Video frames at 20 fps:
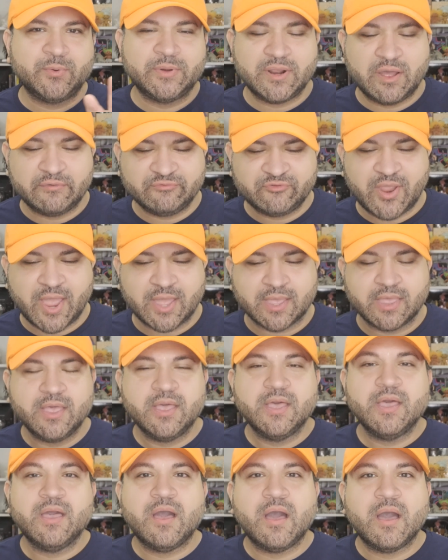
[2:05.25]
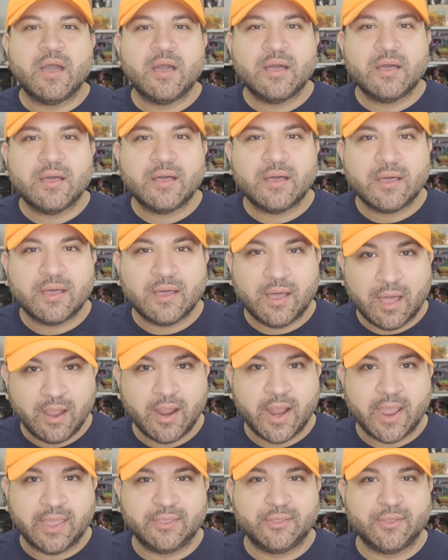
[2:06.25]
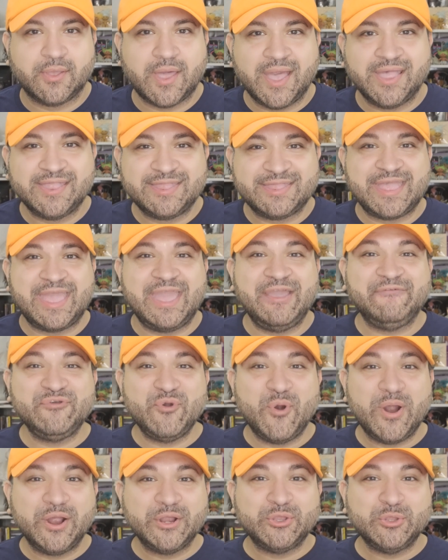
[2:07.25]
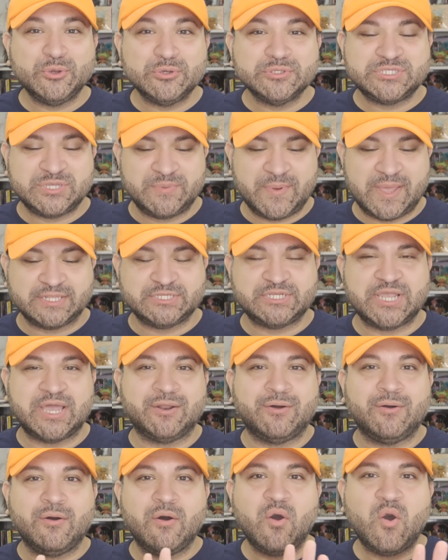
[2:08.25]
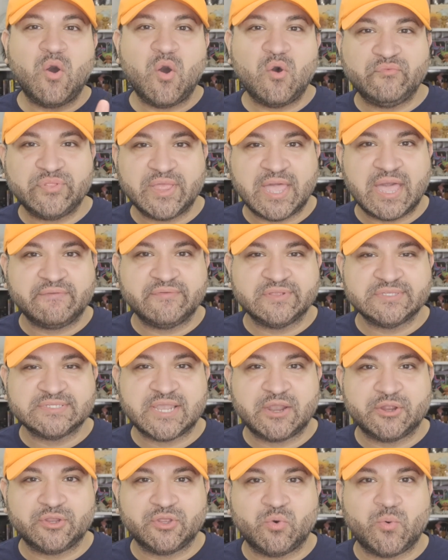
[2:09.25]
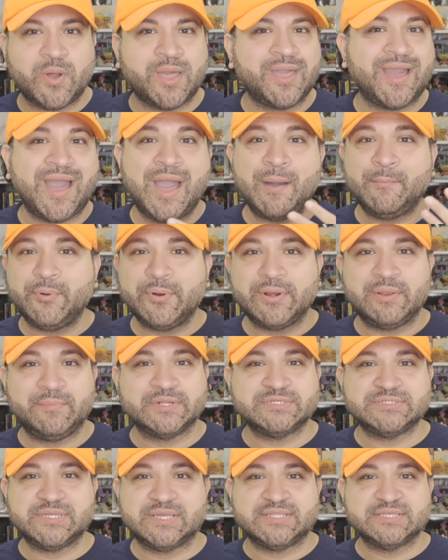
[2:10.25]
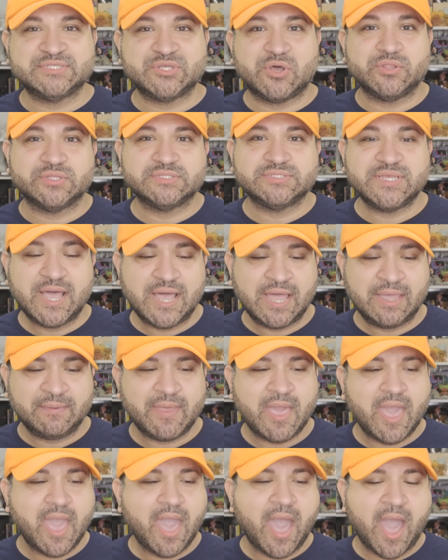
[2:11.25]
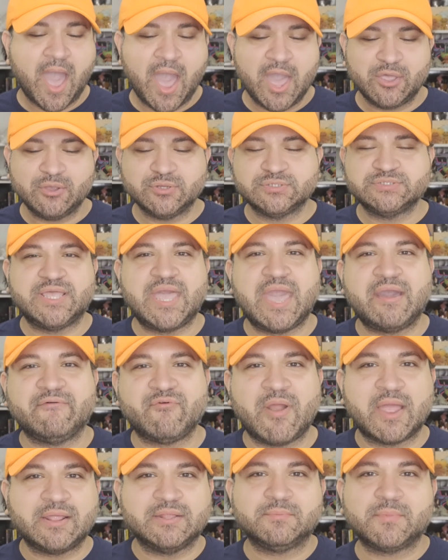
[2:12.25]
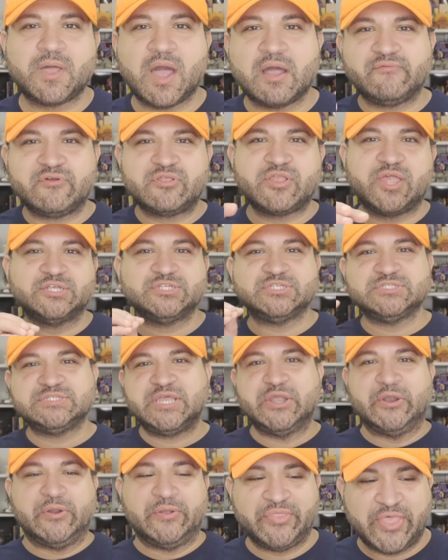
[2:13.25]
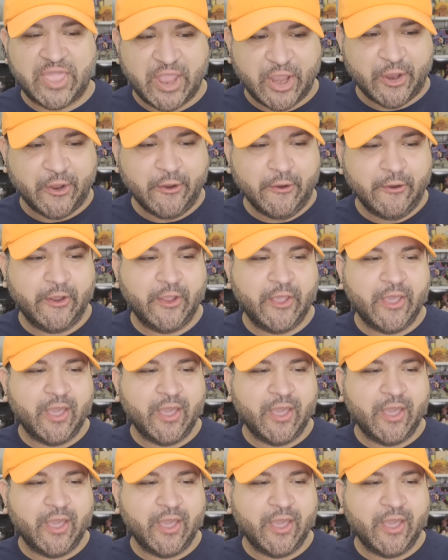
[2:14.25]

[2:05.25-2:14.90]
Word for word: I went off track. Alright, you guys, if you are new to my channel, hopefully I haven't scared you away. I'm pretty much like this all the time. I usually have random conversations here and there